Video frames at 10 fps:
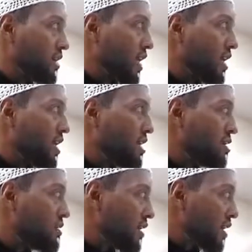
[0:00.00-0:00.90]
That
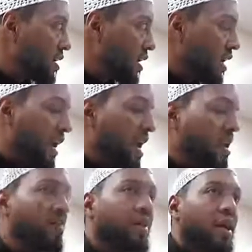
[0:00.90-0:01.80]
these 8
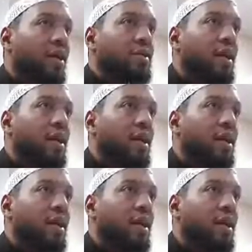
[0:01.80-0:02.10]
companions